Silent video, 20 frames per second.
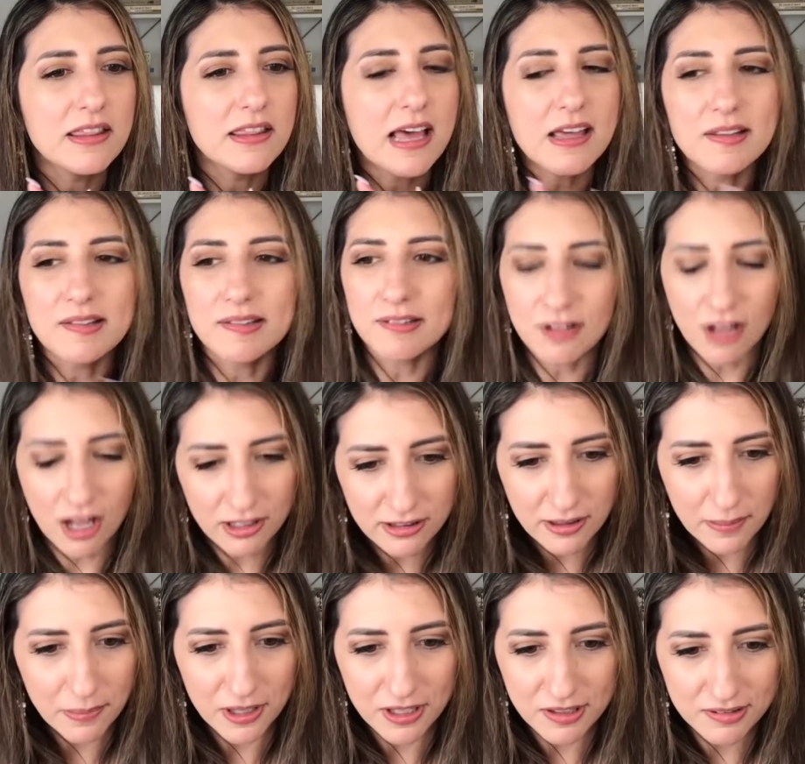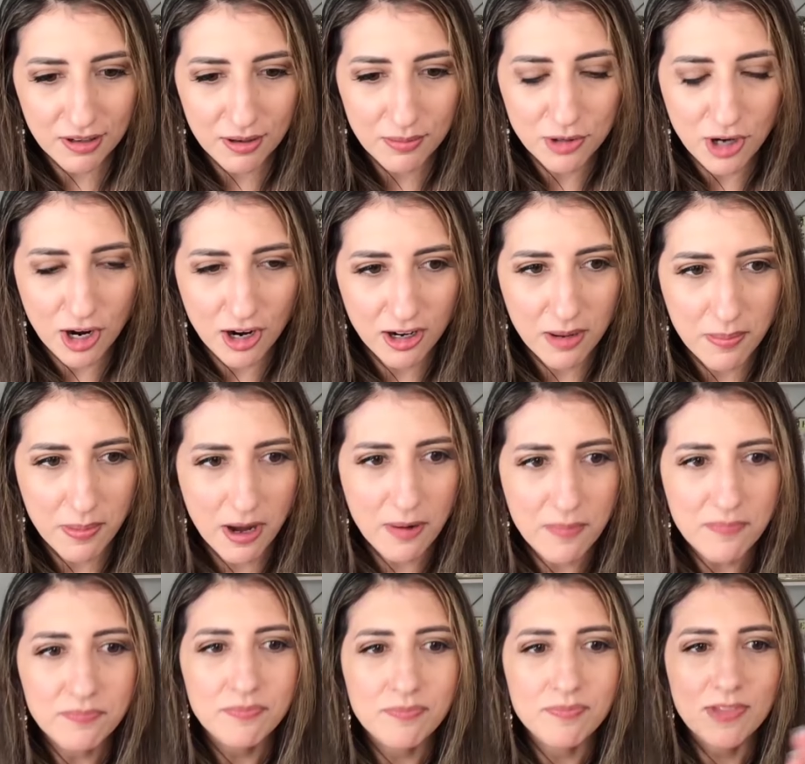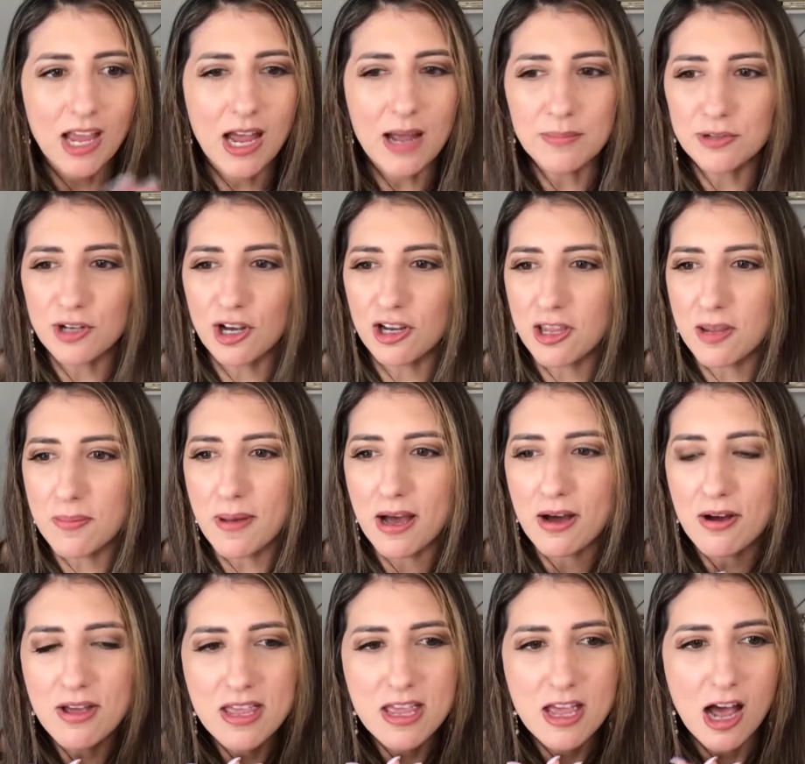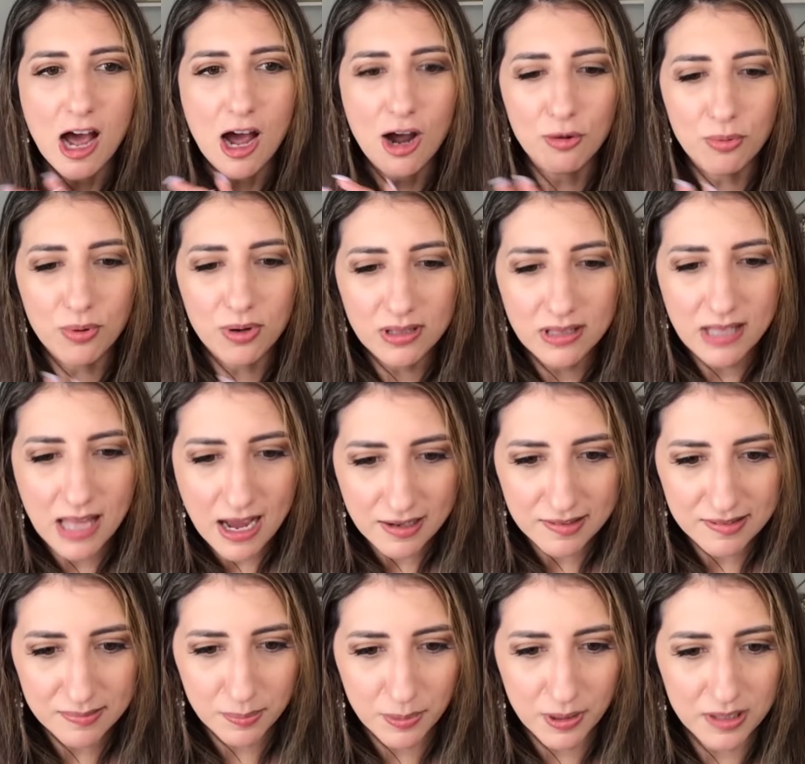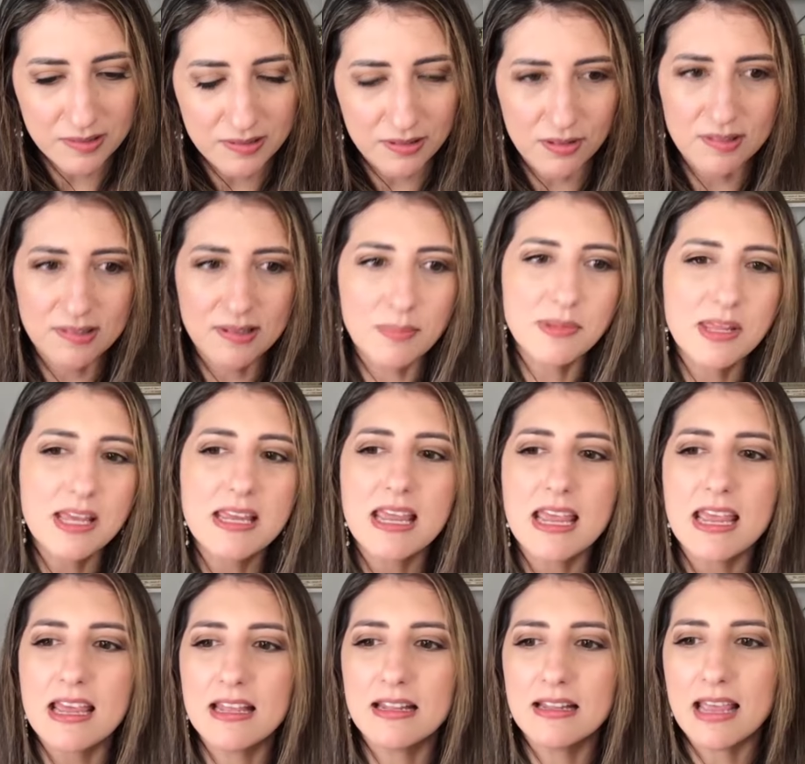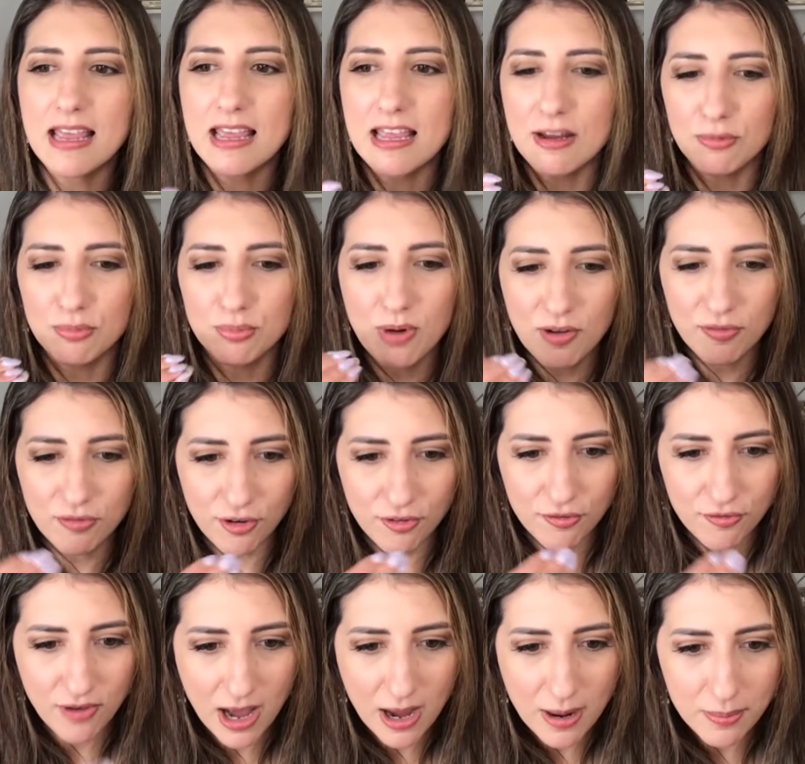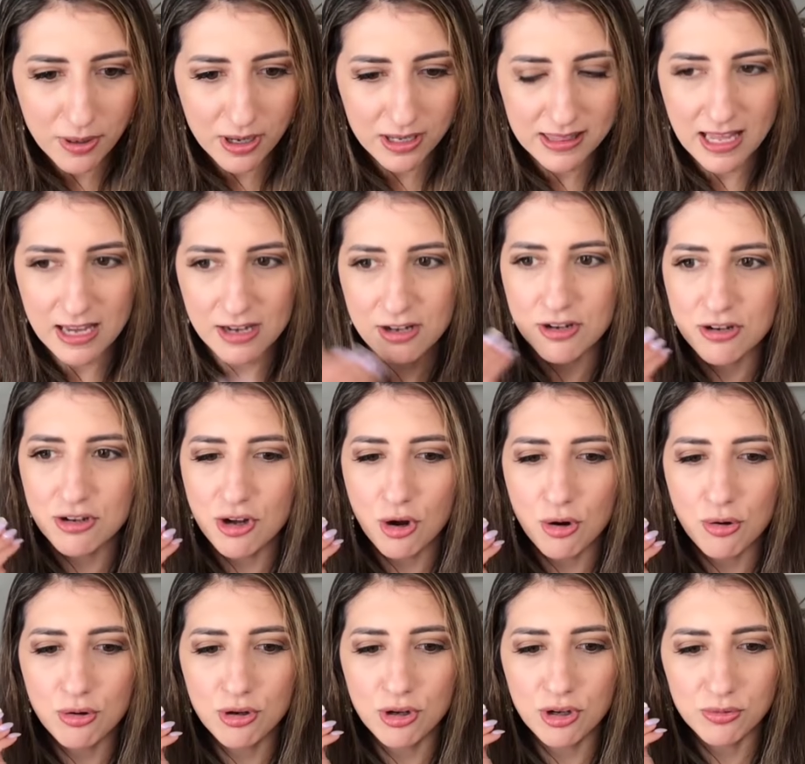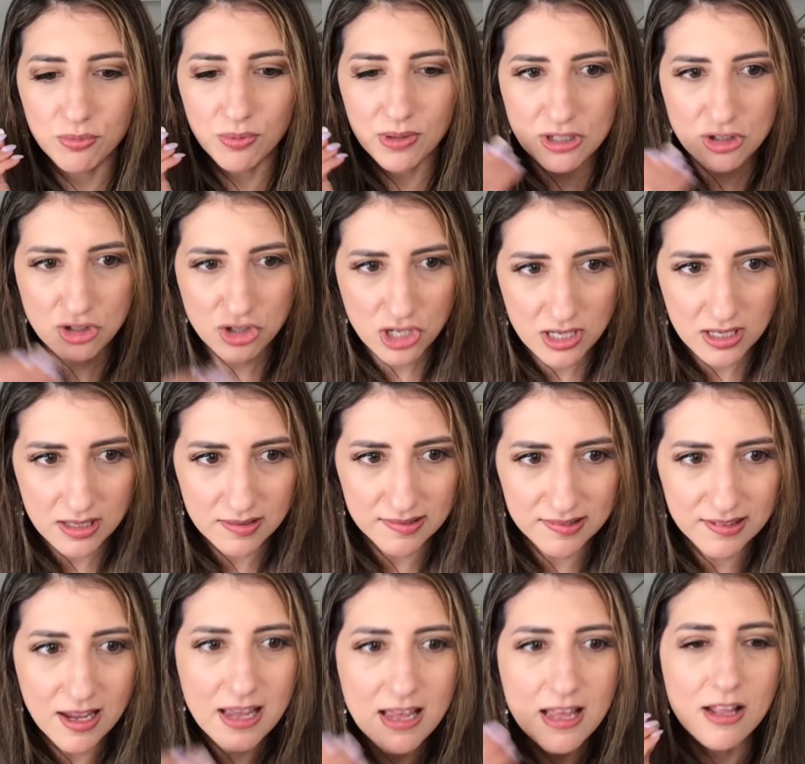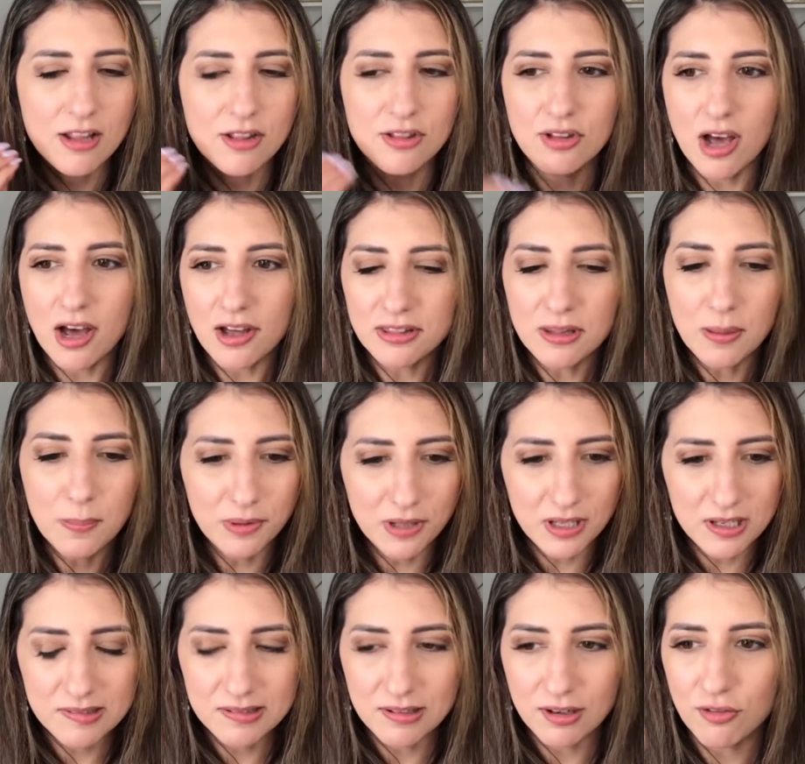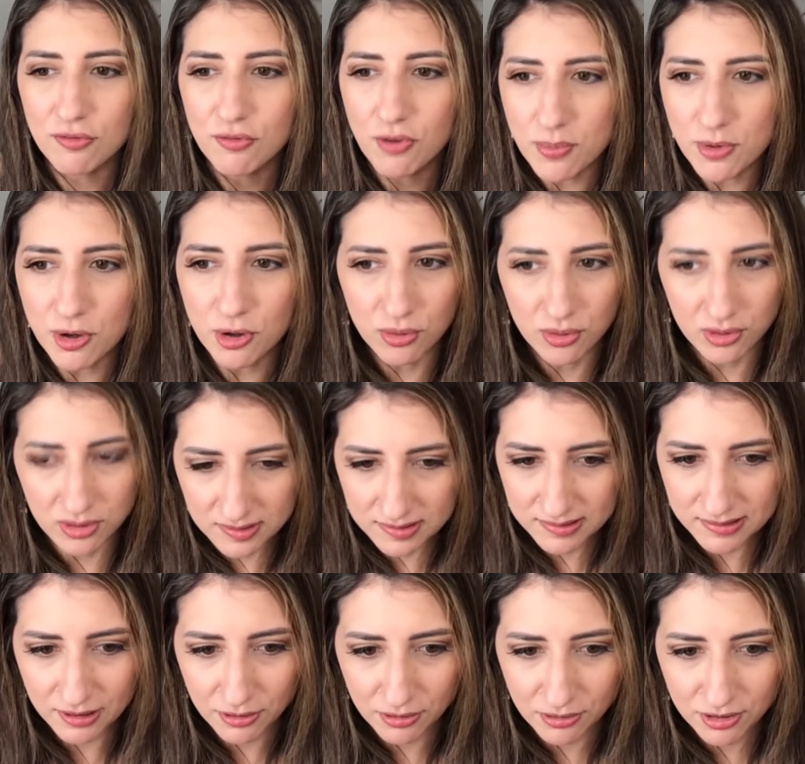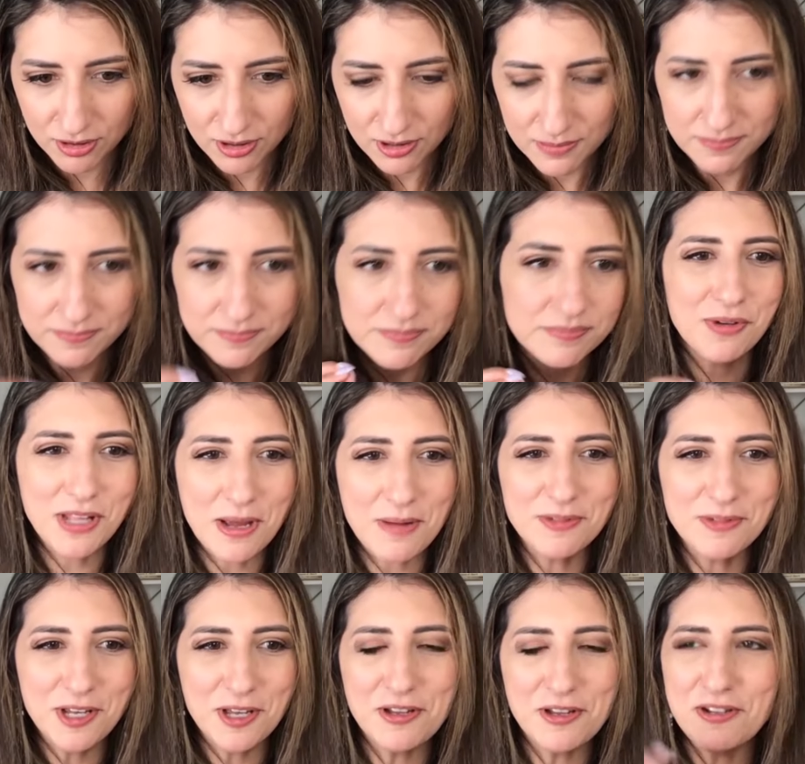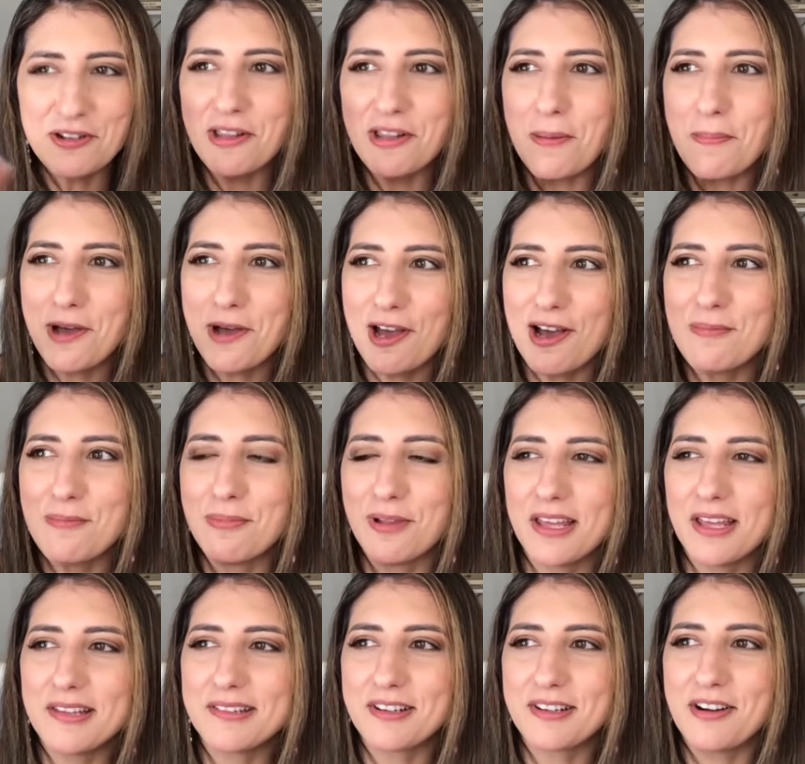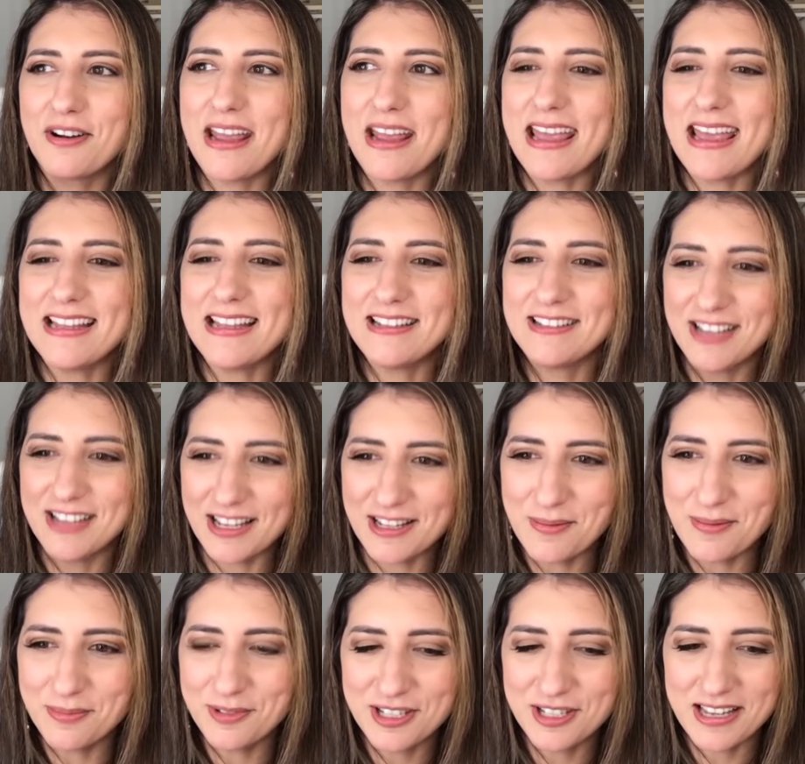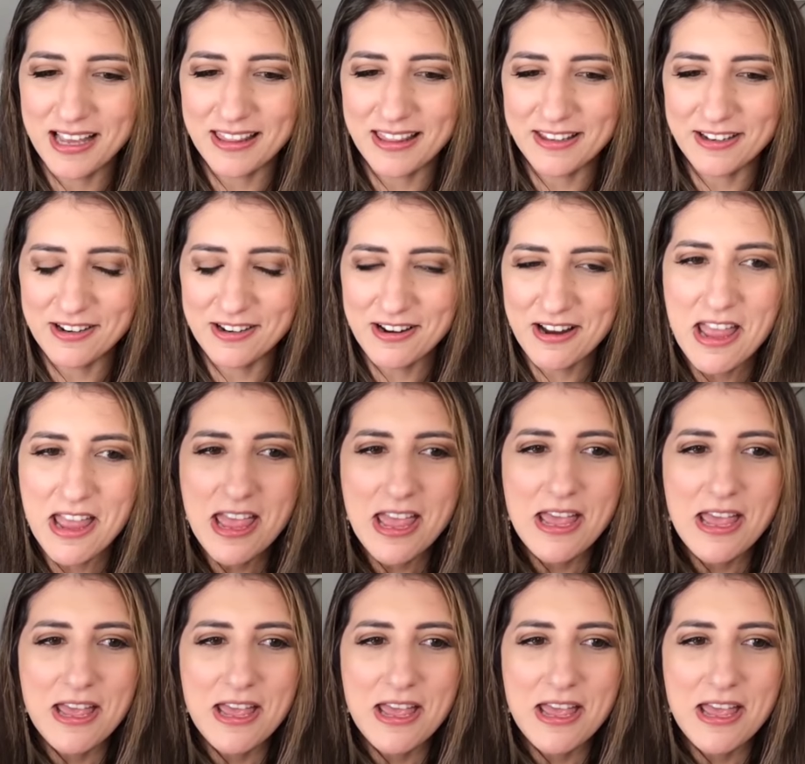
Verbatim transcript: that is not the blazer i'm talking about i'm talking about a relaxed blazer something in a rougher fabric that can go good with jeans not the blazer from your old suit when i'm telling you to put a blazer and denim together